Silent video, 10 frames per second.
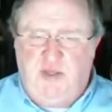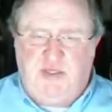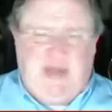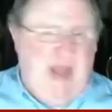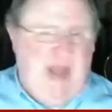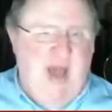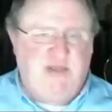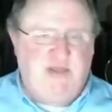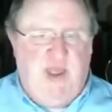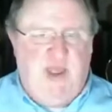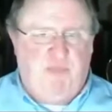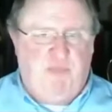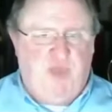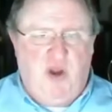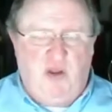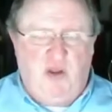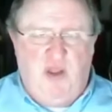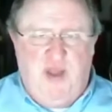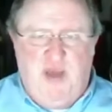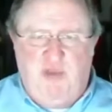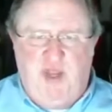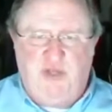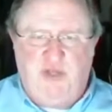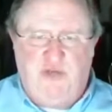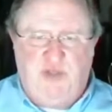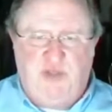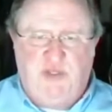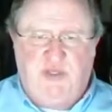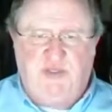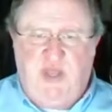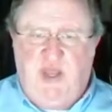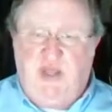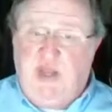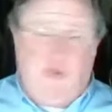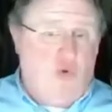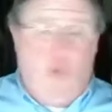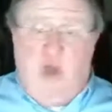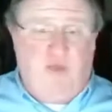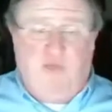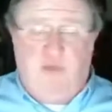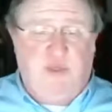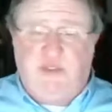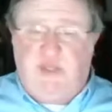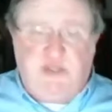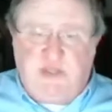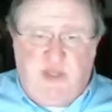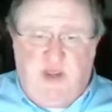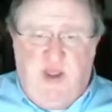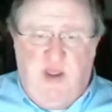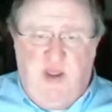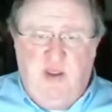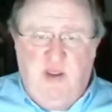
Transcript: did not take up the Garland nomination in 2016, neither one of them exists today.